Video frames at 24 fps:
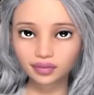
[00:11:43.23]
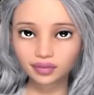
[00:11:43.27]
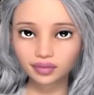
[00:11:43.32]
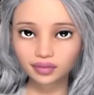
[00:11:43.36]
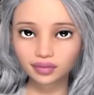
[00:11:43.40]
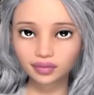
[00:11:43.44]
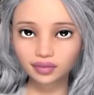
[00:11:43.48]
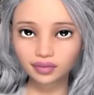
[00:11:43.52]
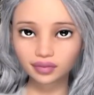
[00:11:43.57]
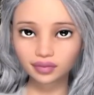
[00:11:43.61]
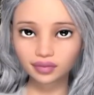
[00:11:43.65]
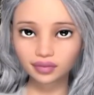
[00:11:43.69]

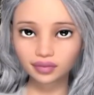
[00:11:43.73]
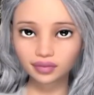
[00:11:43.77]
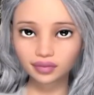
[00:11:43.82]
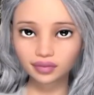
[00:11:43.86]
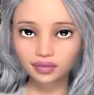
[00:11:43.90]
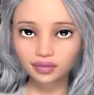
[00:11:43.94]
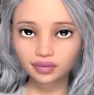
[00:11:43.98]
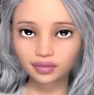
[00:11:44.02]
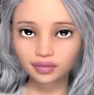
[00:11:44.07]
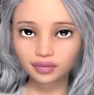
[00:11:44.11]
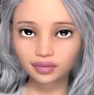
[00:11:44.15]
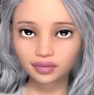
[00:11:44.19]

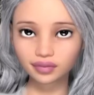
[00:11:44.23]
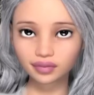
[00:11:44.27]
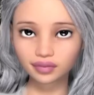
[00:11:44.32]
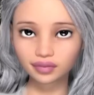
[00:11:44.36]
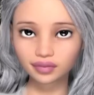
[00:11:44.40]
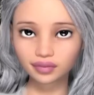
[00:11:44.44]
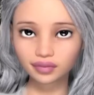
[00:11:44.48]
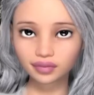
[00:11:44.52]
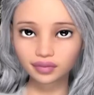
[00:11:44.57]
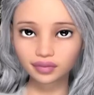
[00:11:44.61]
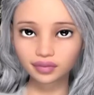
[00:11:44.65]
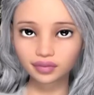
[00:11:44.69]

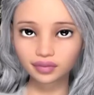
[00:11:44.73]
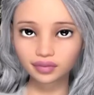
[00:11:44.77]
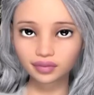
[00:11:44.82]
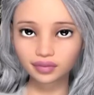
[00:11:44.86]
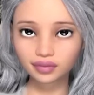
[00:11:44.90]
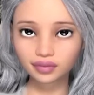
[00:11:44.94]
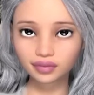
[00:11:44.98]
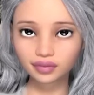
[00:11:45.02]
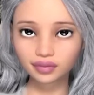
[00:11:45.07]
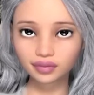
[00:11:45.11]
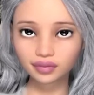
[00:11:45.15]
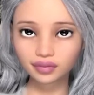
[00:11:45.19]

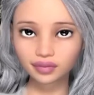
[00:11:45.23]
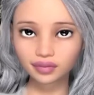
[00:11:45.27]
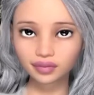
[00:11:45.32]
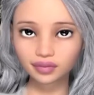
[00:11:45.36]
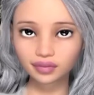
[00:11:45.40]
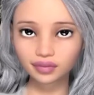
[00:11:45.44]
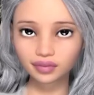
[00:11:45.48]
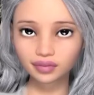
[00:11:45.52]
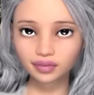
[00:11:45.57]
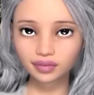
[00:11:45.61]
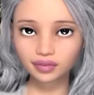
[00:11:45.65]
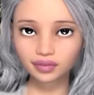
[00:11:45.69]

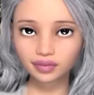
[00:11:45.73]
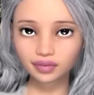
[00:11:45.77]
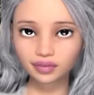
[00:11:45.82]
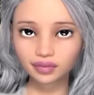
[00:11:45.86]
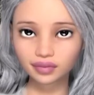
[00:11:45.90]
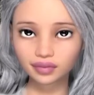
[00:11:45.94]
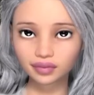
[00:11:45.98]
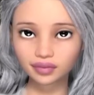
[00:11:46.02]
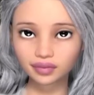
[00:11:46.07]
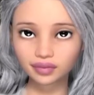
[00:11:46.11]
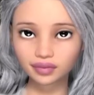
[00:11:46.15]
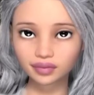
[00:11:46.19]

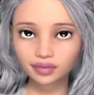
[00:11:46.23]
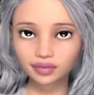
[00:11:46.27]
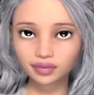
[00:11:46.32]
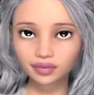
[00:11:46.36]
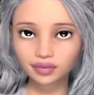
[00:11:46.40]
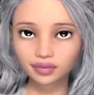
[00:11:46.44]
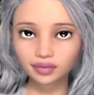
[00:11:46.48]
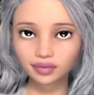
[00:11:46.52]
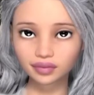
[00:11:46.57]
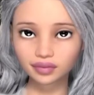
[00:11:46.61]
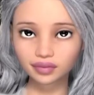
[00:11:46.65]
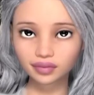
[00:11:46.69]

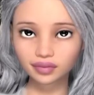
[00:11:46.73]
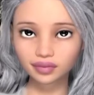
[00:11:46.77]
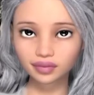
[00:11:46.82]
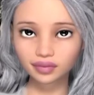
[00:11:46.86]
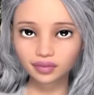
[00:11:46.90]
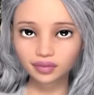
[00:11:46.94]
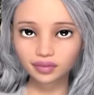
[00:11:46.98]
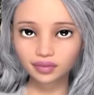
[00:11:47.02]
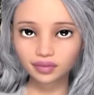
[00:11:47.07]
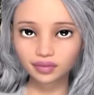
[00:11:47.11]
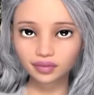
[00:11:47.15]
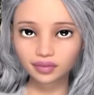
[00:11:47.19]

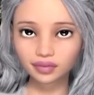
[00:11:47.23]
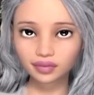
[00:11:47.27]
Nothing is said.